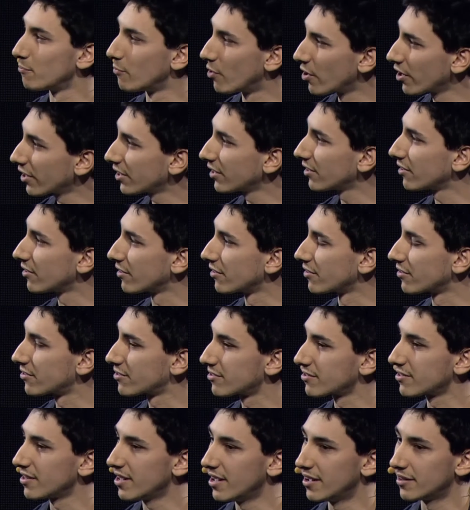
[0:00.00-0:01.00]

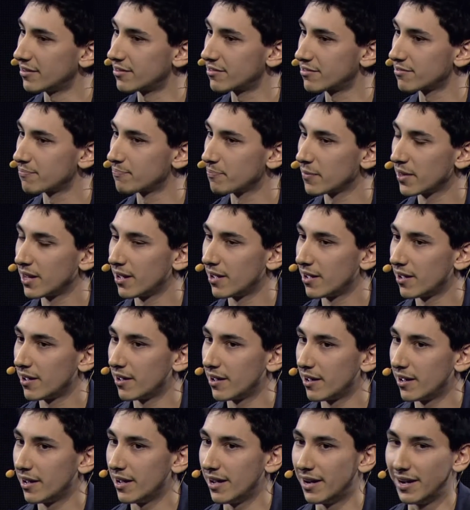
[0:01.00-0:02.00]
marketers, it
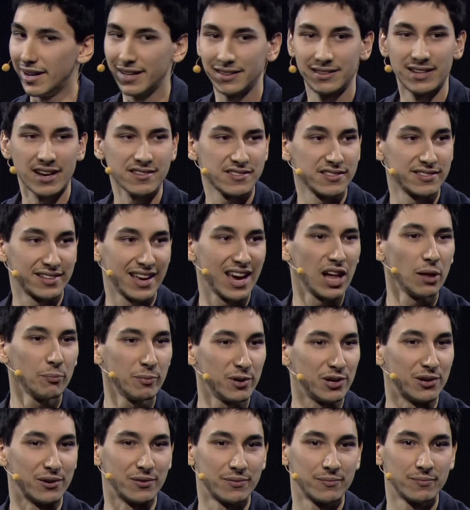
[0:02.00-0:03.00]
doesn't
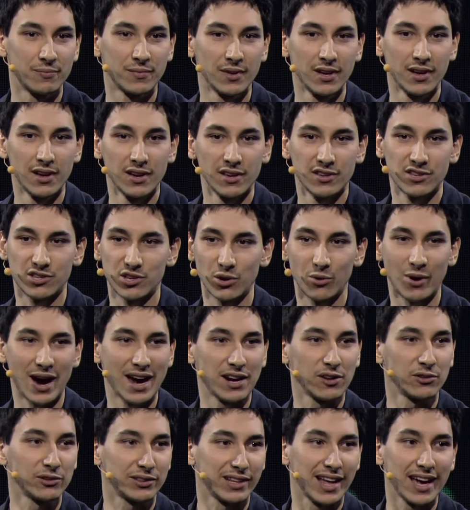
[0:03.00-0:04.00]
help you. So I
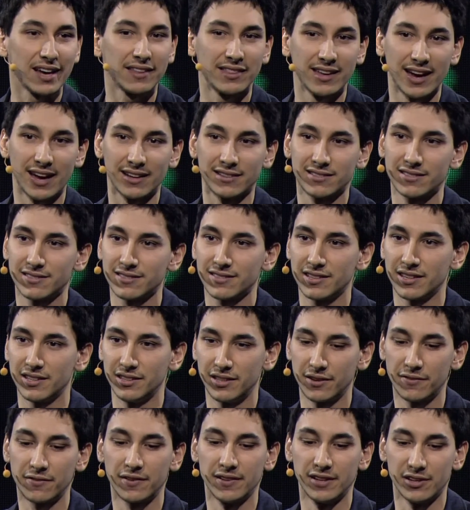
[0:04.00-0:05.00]
don't like that
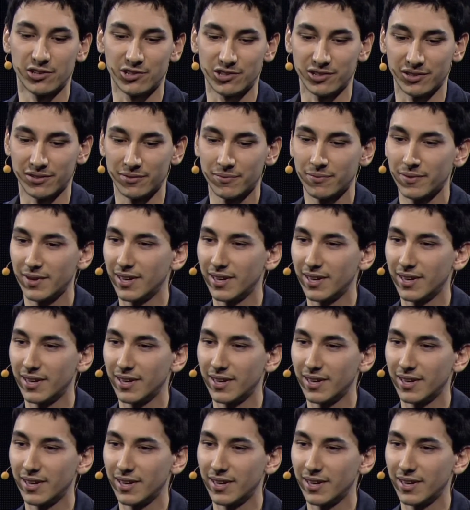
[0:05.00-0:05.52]
definition.